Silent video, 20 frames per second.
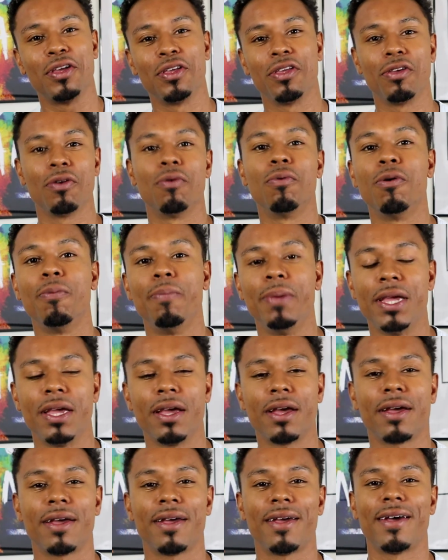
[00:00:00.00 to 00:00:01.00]
you will be.
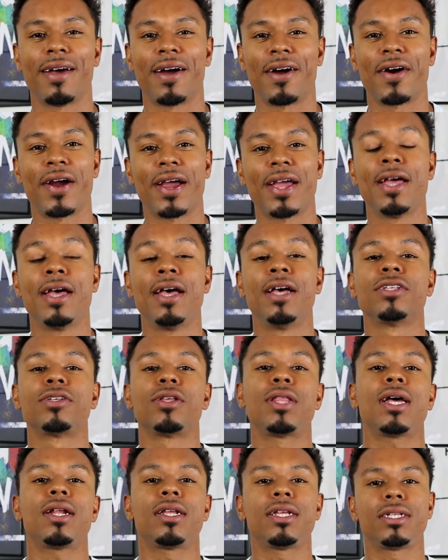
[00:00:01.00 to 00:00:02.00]
All right, so
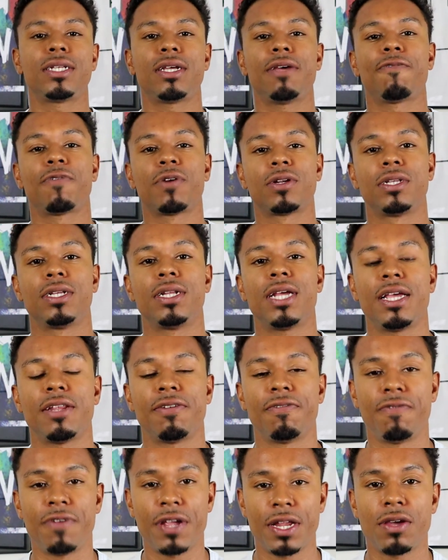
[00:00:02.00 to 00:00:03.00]
that is it for today's
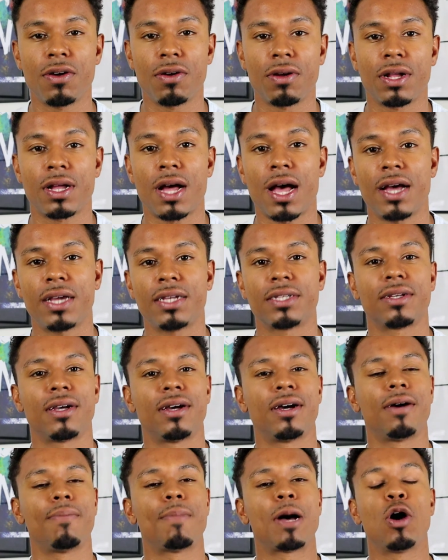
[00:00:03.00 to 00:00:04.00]
video, guys.
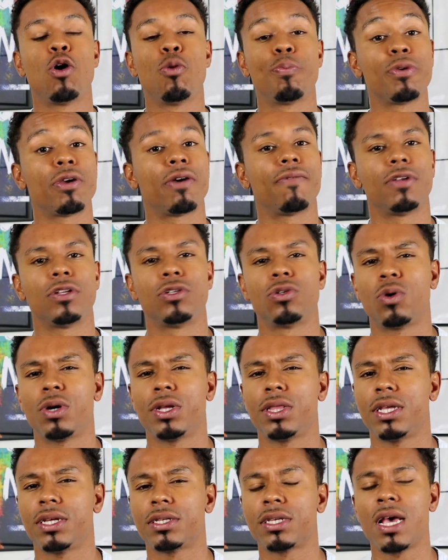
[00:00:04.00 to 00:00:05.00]
I hope you have
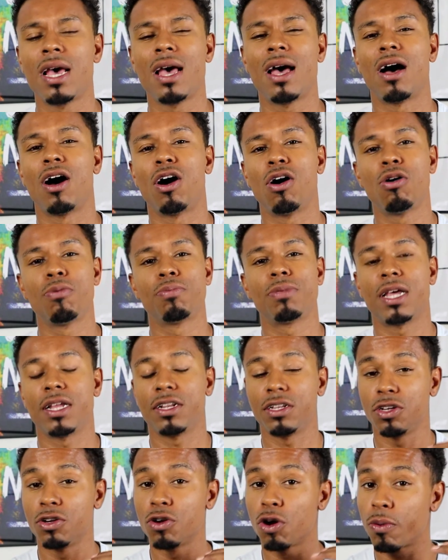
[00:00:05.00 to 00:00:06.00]
enjoyed this. I hope
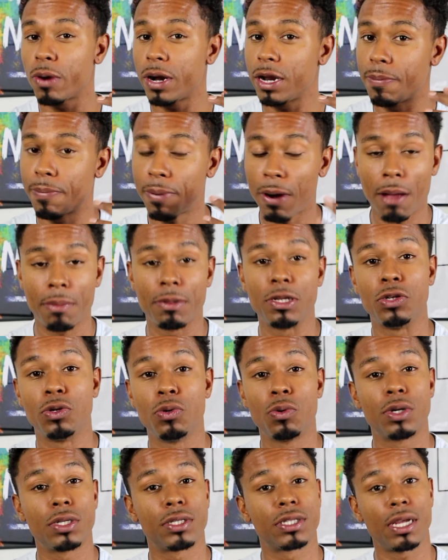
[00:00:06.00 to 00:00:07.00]
that you're already probably
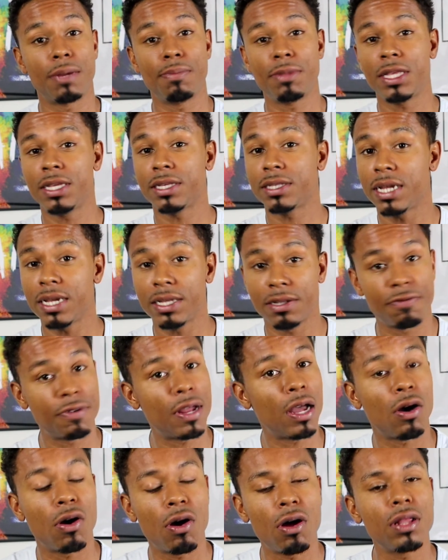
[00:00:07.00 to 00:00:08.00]
doing some of these things, if
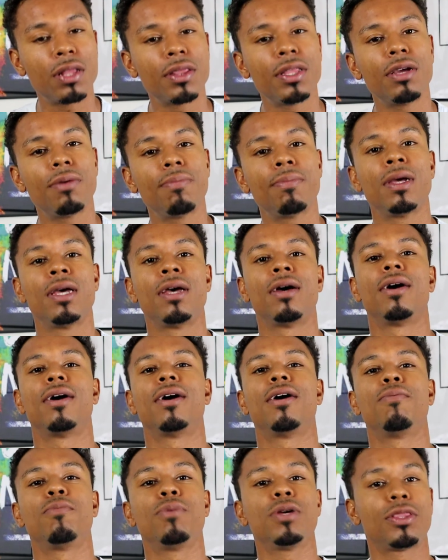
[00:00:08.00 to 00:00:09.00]
not all of them,
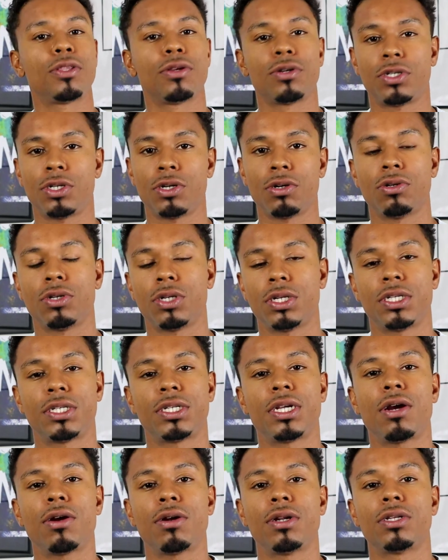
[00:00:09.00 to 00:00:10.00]
with your children and
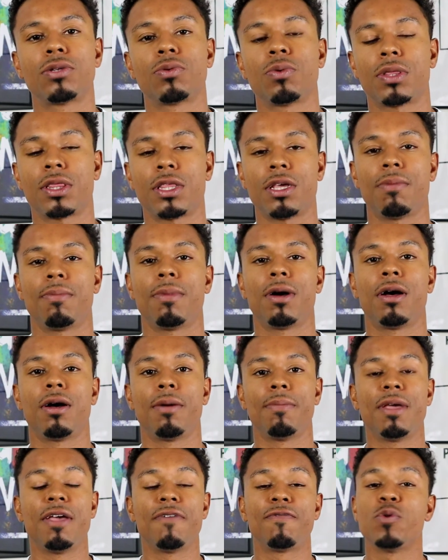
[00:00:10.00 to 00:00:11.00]
sharing this with them.
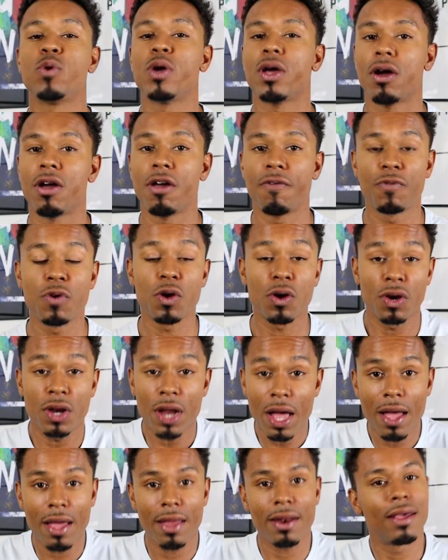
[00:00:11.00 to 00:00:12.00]
If you're
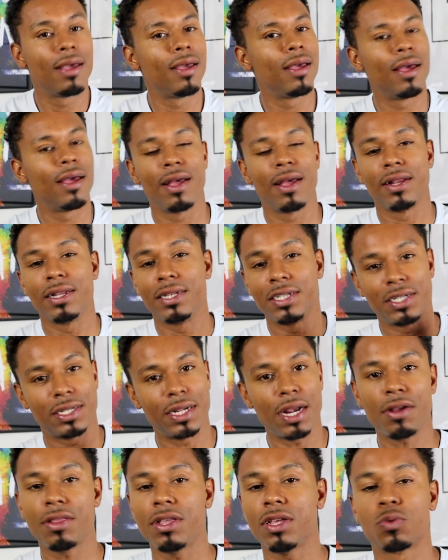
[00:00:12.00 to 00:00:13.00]
not,
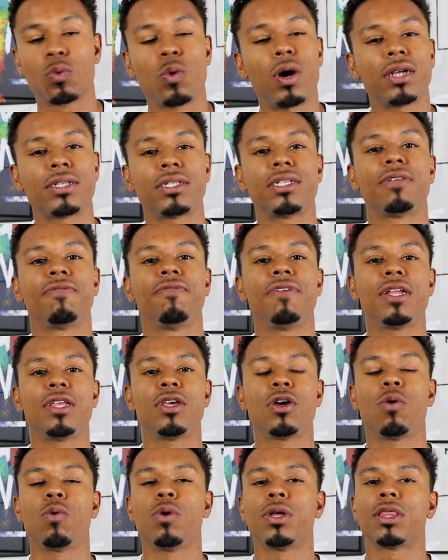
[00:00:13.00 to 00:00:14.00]
share this, watch this
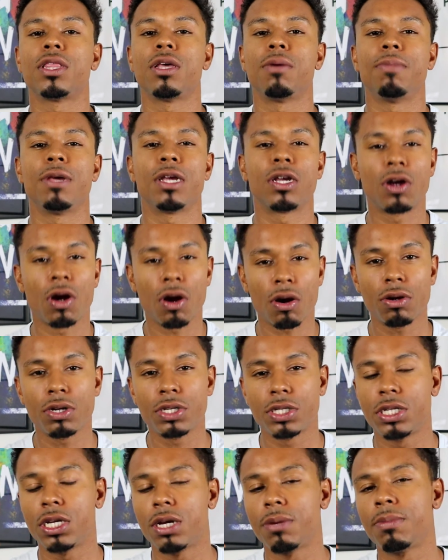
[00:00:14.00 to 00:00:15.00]
video with them,
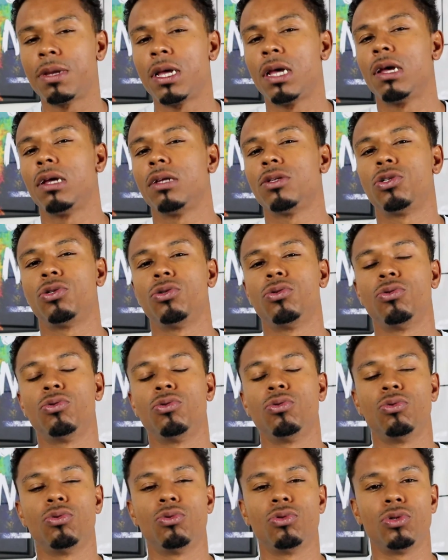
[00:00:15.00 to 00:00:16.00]
encourage them
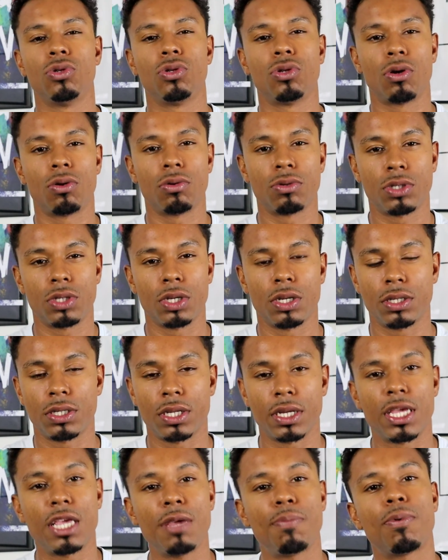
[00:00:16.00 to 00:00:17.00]
to
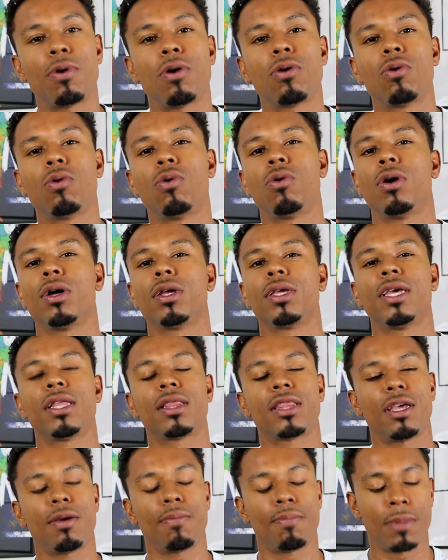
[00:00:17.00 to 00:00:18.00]
to keep on going,
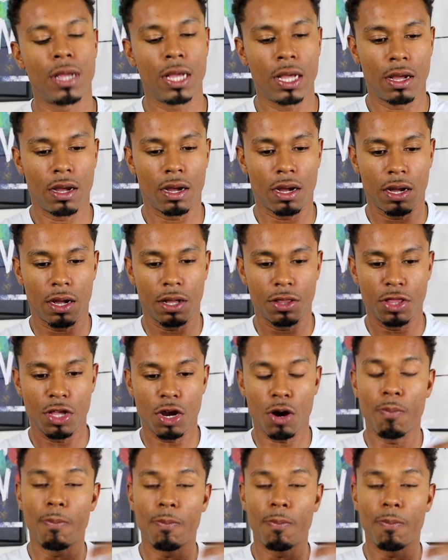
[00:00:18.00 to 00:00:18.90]
get them their